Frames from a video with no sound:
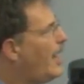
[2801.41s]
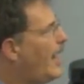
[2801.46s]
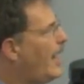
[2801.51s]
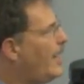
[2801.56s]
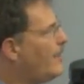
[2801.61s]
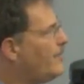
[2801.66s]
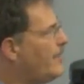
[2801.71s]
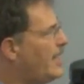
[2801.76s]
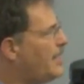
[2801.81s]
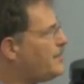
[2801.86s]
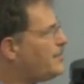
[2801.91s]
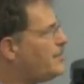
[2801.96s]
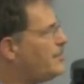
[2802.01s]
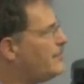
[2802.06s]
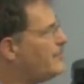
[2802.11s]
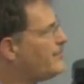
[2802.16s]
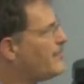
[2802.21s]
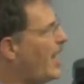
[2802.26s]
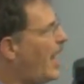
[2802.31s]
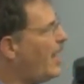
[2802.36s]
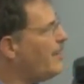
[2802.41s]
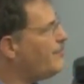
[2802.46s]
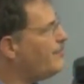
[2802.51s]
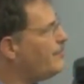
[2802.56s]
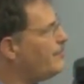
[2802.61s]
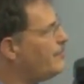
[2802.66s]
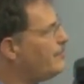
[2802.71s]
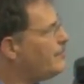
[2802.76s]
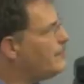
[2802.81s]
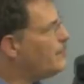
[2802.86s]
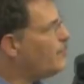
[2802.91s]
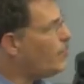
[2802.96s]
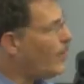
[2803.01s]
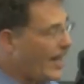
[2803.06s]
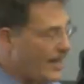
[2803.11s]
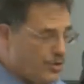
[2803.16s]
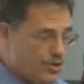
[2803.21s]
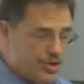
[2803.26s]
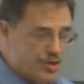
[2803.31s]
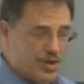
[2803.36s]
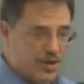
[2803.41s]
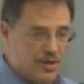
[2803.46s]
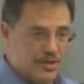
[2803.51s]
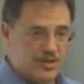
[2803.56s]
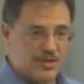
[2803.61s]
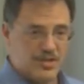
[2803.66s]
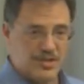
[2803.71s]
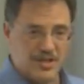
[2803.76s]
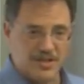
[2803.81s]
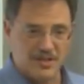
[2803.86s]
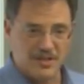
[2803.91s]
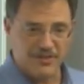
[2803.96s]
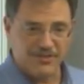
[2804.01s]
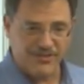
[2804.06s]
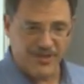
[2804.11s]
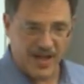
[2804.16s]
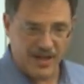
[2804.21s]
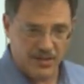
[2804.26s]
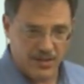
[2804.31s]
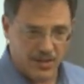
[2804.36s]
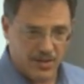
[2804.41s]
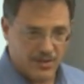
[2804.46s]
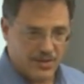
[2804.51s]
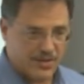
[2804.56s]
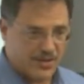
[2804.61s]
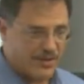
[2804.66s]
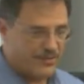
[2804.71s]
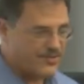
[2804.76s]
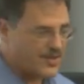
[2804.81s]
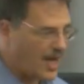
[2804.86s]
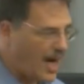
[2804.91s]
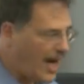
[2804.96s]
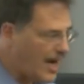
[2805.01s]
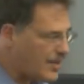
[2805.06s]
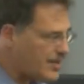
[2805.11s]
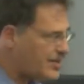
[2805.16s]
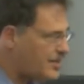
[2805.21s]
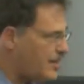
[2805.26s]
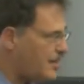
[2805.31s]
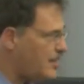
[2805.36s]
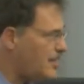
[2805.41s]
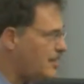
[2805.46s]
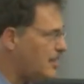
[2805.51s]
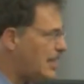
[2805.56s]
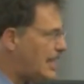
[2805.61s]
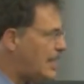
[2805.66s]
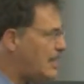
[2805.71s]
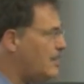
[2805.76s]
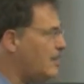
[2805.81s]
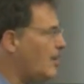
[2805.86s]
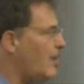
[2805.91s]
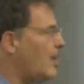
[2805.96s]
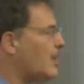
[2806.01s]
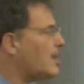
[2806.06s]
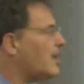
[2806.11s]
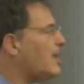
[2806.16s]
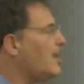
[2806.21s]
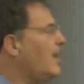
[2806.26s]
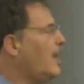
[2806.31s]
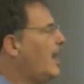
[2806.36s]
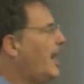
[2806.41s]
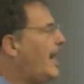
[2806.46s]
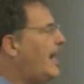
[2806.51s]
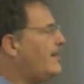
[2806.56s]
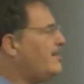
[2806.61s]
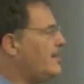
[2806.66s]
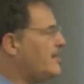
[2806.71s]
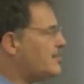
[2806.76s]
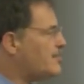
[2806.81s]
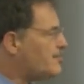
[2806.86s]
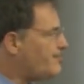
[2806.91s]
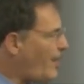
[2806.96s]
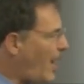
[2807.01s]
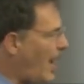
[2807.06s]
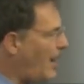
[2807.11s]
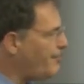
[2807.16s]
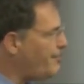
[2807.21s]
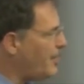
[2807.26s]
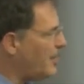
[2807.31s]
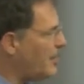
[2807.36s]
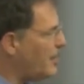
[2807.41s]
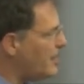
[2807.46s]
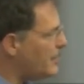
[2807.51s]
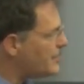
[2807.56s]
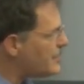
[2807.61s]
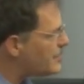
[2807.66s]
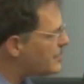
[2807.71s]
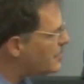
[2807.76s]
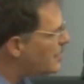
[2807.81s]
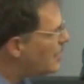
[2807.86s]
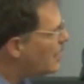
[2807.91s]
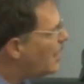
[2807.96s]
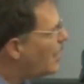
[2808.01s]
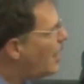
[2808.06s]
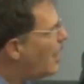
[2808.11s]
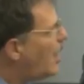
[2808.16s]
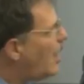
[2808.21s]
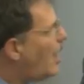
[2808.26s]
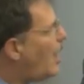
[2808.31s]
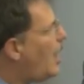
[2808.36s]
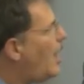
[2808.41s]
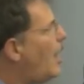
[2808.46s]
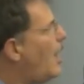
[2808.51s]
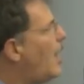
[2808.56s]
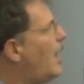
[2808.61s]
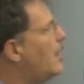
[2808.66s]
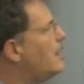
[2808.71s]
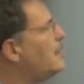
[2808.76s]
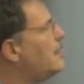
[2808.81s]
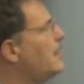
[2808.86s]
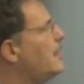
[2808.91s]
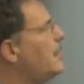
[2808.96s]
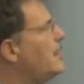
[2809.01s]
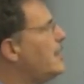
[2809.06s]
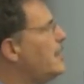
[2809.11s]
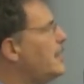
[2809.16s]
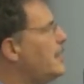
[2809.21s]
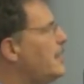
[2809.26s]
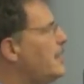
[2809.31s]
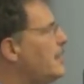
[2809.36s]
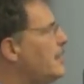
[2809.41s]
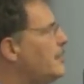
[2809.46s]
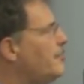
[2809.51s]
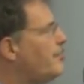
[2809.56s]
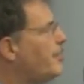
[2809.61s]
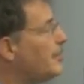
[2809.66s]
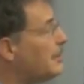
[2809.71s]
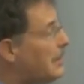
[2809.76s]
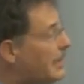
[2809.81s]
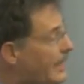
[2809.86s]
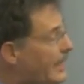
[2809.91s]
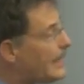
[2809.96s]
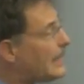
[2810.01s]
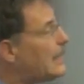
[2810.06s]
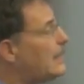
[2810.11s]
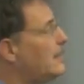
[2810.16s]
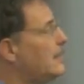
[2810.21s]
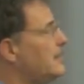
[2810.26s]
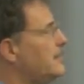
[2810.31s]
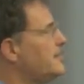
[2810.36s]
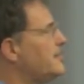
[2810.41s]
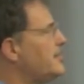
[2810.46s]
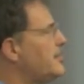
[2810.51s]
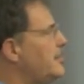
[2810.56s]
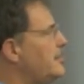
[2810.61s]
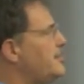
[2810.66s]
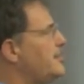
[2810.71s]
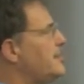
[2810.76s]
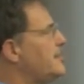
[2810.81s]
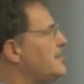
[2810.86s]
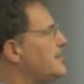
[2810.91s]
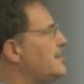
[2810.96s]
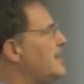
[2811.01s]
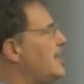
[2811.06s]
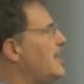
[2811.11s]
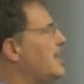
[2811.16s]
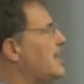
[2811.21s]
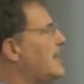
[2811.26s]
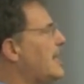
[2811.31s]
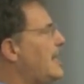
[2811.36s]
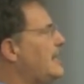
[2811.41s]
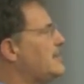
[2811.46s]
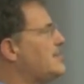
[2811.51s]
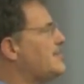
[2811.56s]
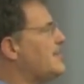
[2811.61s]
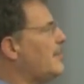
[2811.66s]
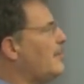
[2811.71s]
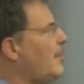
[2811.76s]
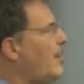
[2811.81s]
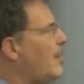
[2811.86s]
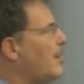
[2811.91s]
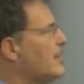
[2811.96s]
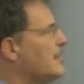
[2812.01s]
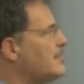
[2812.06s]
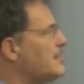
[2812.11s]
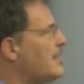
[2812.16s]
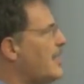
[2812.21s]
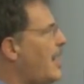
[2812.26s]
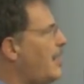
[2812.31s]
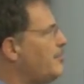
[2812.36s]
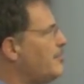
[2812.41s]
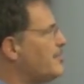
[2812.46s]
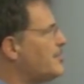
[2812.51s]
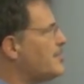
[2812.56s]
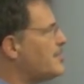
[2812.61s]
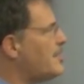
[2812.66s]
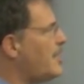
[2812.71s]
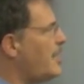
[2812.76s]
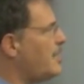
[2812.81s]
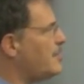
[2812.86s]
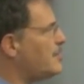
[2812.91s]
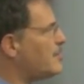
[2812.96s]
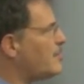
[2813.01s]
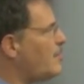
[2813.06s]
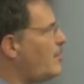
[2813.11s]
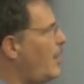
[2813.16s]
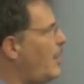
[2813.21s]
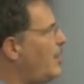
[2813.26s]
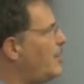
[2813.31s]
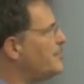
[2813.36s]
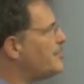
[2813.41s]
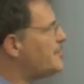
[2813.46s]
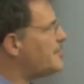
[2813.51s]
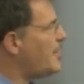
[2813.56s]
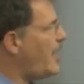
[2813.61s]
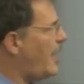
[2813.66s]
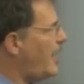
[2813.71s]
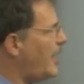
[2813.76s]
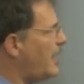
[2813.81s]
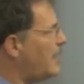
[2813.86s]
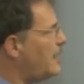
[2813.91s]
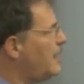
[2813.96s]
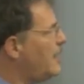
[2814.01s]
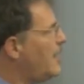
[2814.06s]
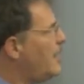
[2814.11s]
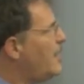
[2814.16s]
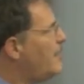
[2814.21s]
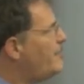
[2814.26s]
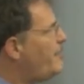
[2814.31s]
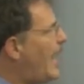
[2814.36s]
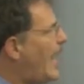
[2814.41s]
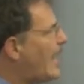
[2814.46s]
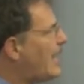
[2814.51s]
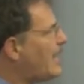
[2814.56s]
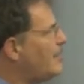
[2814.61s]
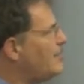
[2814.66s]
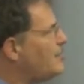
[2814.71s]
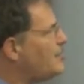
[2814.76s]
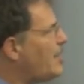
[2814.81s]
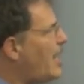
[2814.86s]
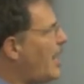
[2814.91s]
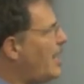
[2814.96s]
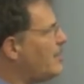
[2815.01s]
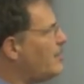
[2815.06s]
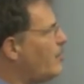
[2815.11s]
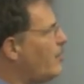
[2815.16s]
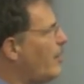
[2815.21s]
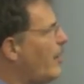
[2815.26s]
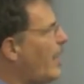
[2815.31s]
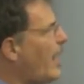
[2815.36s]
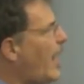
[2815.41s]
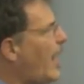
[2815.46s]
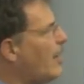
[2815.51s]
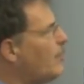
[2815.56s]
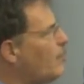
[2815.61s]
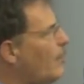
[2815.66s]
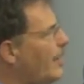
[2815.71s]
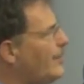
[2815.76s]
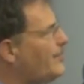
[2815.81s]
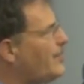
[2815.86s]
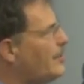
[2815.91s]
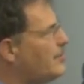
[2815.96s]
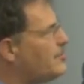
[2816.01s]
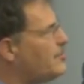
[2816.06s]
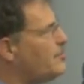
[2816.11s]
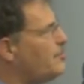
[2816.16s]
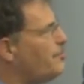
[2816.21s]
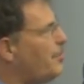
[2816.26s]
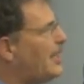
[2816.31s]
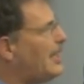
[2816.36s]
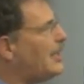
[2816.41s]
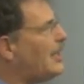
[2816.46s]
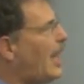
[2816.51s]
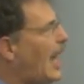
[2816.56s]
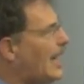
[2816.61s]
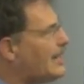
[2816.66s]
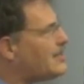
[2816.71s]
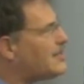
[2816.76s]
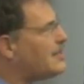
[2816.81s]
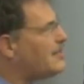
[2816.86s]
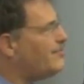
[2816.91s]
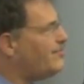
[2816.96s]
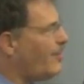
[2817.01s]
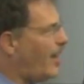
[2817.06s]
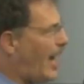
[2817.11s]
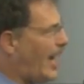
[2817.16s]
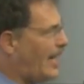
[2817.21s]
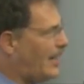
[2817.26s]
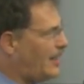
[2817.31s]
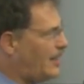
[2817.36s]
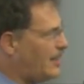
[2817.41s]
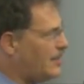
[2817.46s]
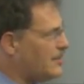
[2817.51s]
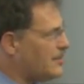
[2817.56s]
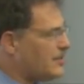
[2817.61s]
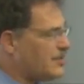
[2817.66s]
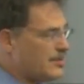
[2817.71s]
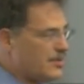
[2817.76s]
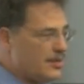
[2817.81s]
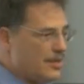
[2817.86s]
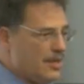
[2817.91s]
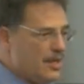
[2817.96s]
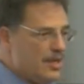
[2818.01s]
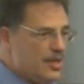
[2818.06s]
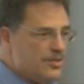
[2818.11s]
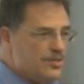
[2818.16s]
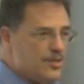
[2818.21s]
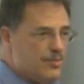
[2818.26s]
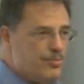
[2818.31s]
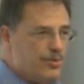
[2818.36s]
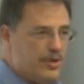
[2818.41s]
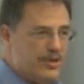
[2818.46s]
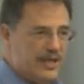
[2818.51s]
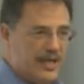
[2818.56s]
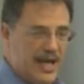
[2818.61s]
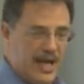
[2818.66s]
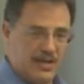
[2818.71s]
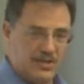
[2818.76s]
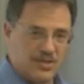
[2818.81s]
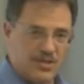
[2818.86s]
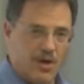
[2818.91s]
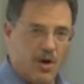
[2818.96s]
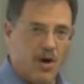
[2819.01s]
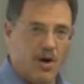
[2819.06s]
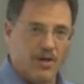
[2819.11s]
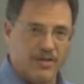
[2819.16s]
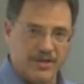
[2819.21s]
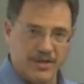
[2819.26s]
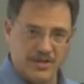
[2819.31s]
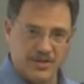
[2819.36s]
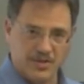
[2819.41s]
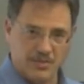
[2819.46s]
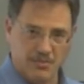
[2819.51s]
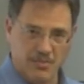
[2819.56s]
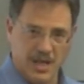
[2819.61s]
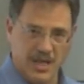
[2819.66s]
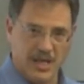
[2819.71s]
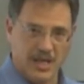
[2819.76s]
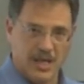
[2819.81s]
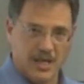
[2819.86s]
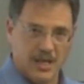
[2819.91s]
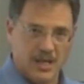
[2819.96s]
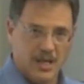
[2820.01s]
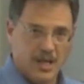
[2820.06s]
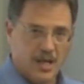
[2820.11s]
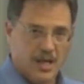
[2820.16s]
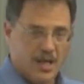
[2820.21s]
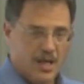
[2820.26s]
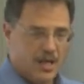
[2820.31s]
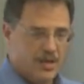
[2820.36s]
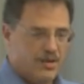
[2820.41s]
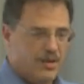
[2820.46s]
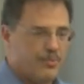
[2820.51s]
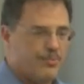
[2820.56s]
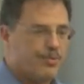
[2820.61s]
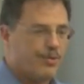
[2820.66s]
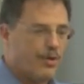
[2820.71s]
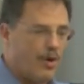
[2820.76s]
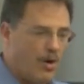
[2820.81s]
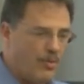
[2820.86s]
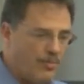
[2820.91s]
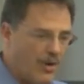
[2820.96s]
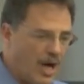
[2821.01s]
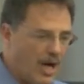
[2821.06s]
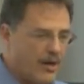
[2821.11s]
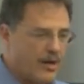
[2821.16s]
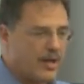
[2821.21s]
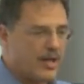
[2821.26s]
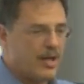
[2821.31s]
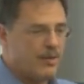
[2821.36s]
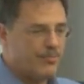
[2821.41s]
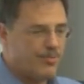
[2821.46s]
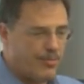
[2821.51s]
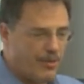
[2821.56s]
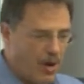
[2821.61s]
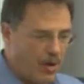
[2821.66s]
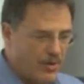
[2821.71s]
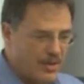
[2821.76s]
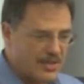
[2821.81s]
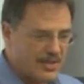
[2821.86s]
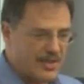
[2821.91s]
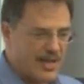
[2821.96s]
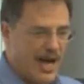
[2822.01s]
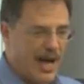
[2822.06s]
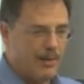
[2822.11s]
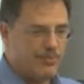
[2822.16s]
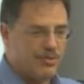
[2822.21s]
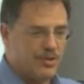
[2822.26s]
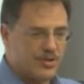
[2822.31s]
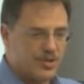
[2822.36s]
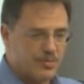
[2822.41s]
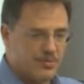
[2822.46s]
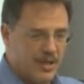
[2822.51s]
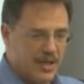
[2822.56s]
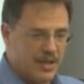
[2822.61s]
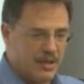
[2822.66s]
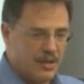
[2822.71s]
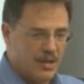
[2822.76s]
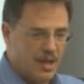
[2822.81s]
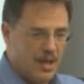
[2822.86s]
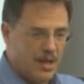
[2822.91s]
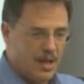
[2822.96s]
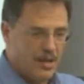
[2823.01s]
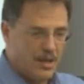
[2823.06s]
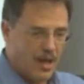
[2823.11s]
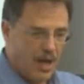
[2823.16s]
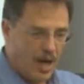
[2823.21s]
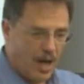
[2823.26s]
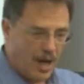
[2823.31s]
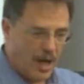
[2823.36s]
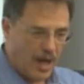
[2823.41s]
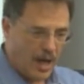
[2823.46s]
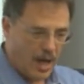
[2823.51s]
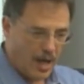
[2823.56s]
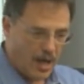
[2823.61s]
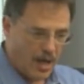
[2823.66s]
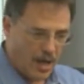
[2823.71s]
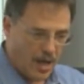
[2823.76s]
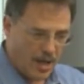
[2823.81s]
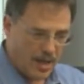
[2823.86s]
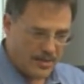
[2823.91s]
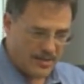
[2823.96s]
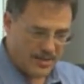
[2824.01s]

And thus you've got red shirts, the defenders of Thaksin and Yingluck and this populist uh, political insurgency against the long established status quo, saying back in January, I want there to be lots of violence to put an end to all this, meaning the pro monarchy, pro establishment uh, uh,